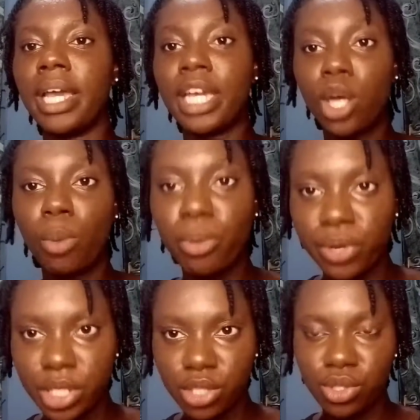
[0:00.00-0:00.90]

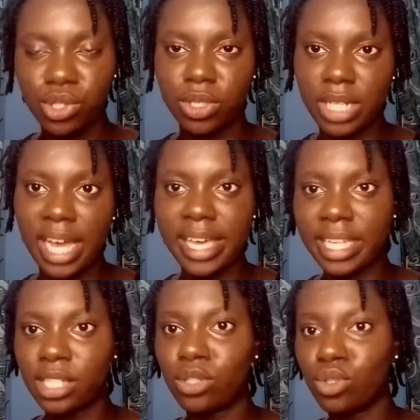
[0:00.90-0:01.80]
incorporate into your
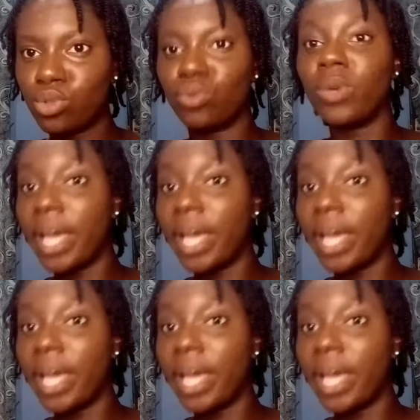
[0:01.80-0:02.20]
diet to